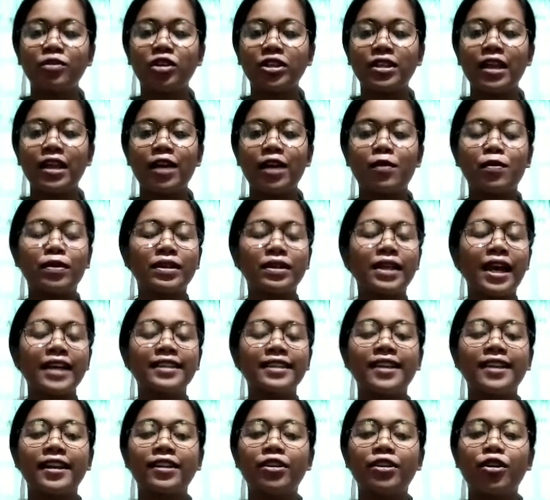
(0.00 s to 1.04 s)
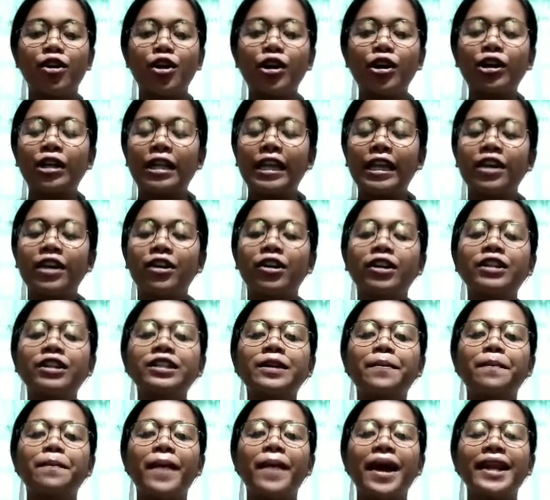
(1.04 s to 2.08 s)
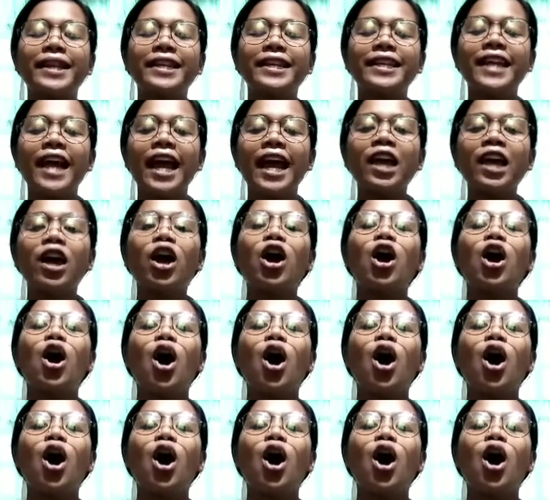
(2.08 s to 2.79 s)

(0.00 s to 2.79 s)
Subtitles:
just like what I said earlier, depending